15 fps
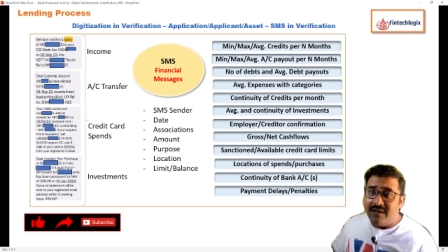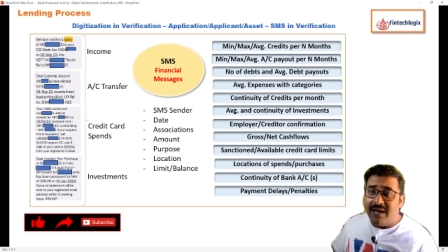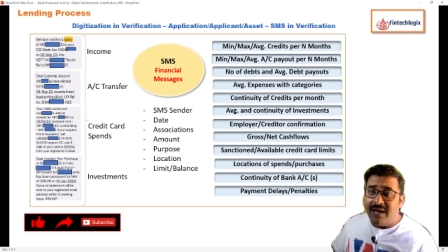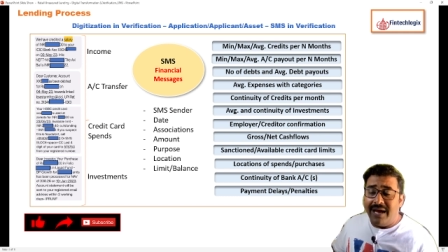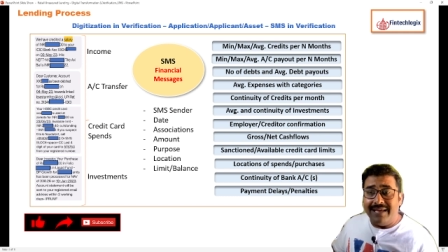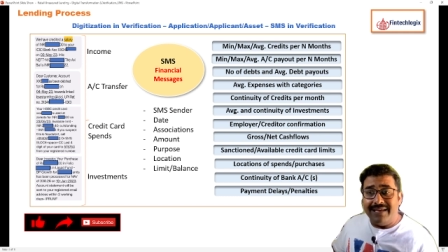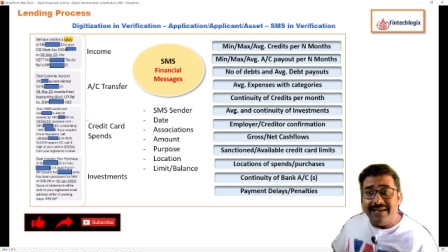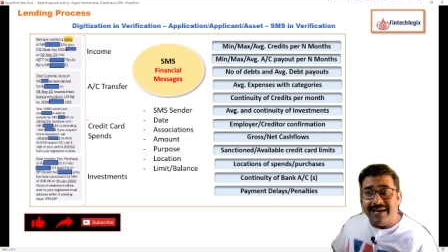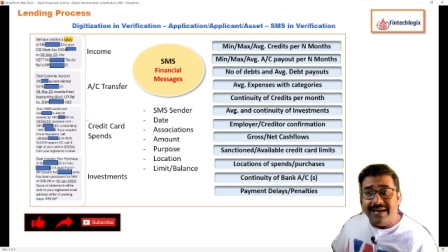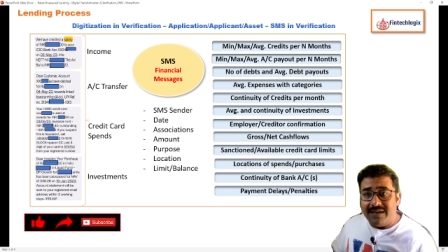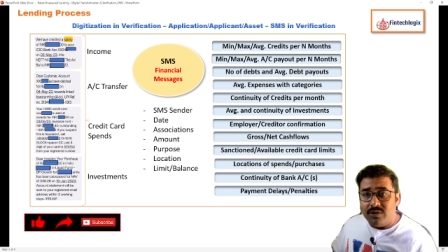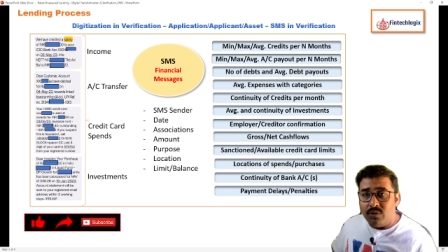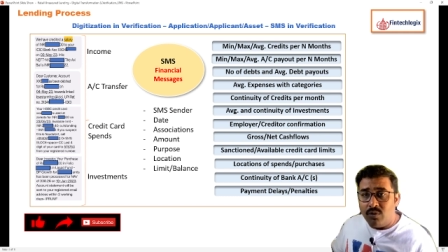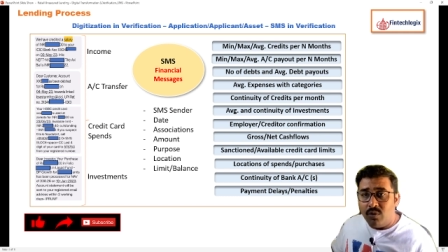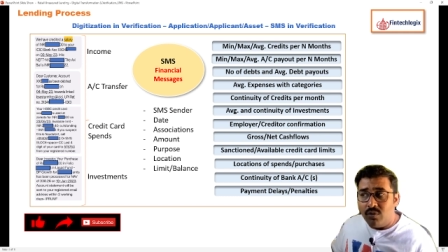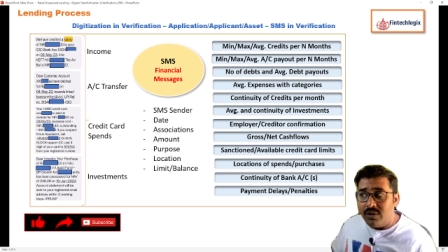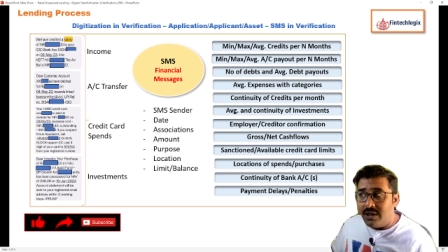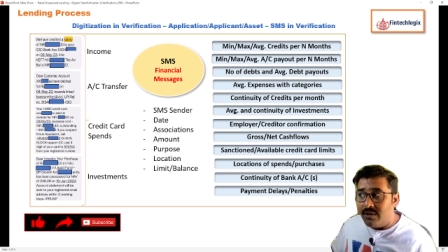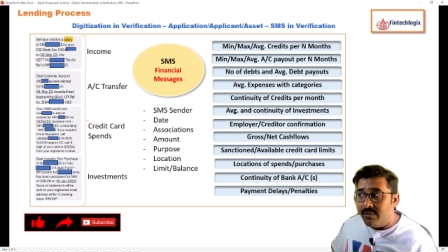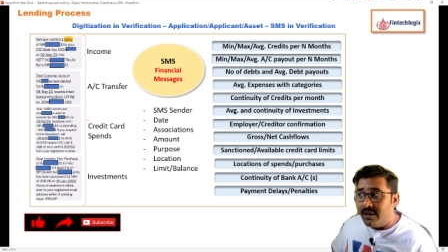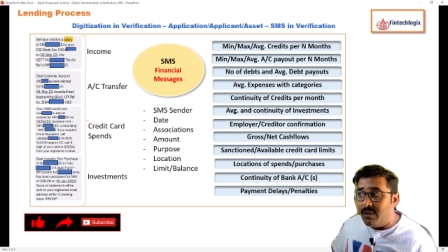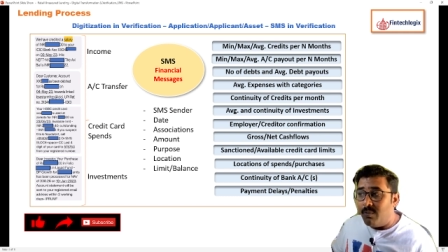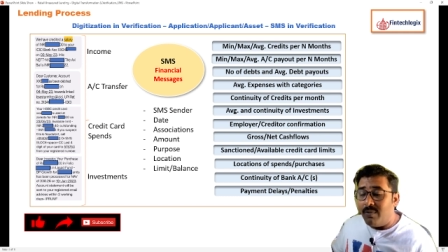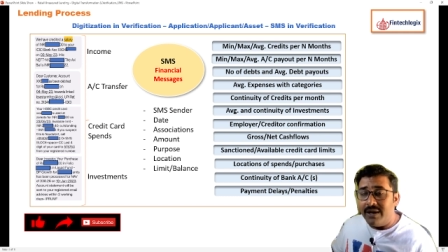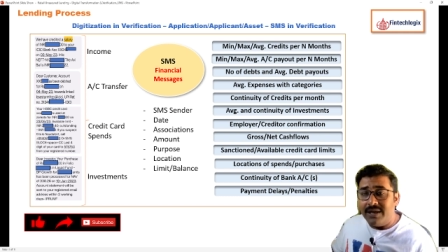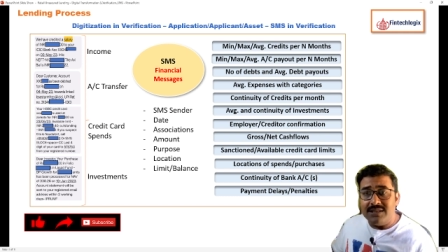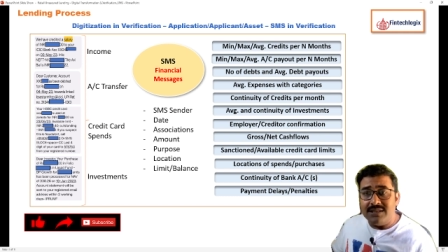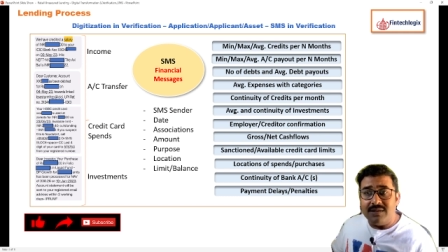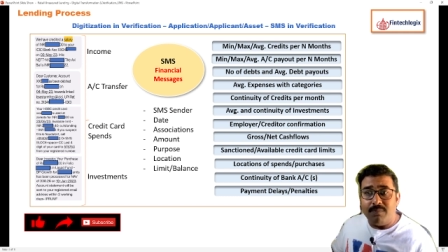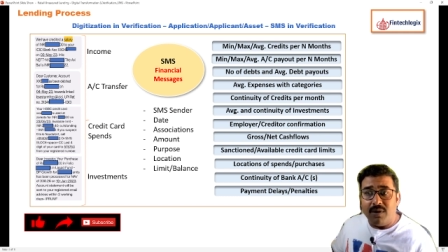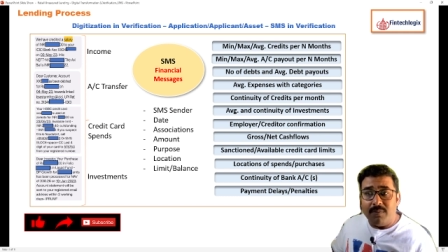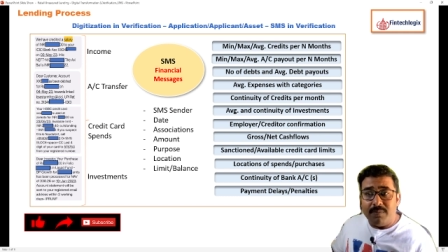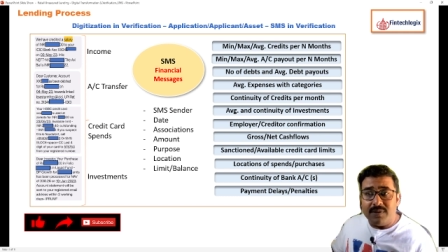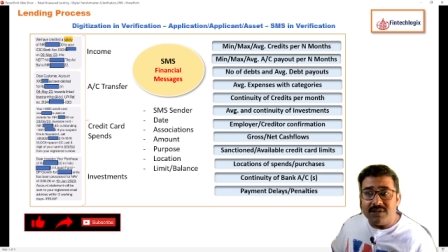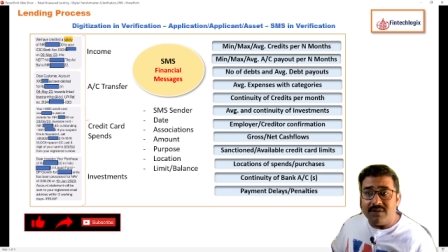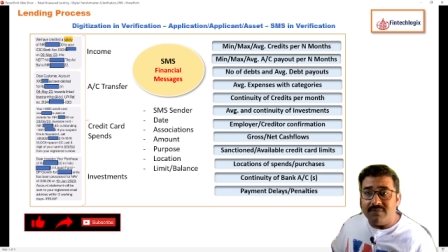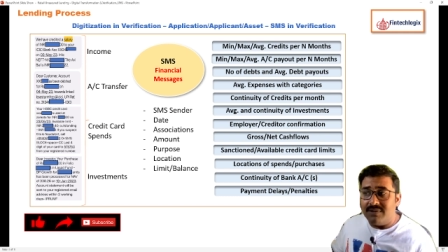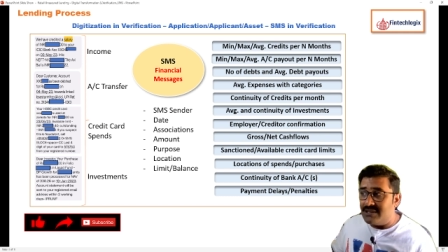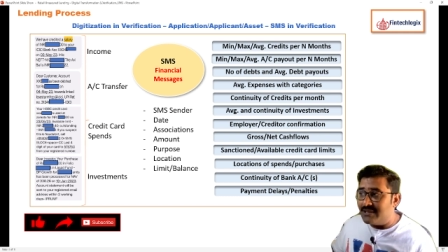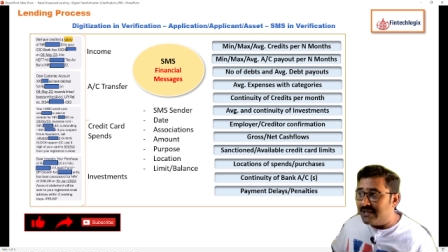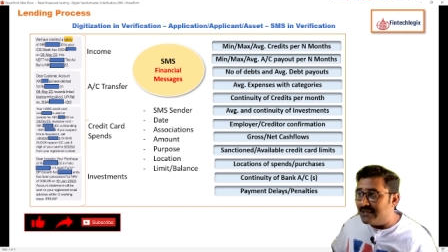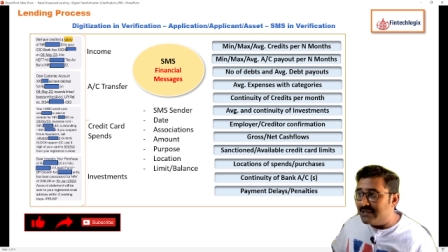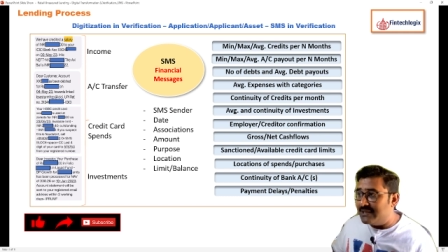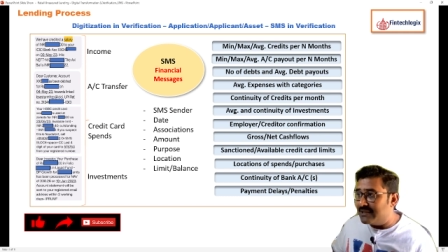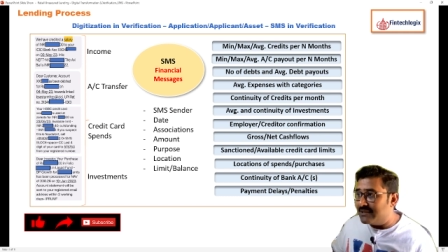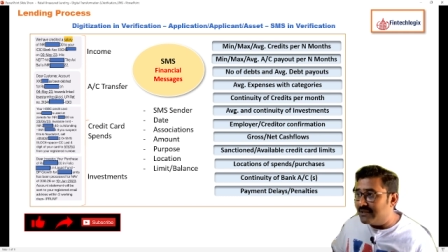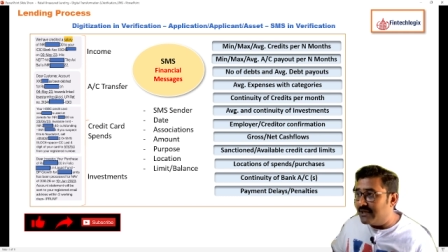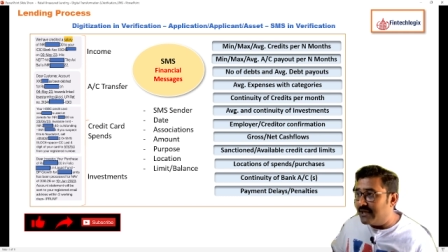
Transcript: I get to know that, okay, what is the purpose of this transaction?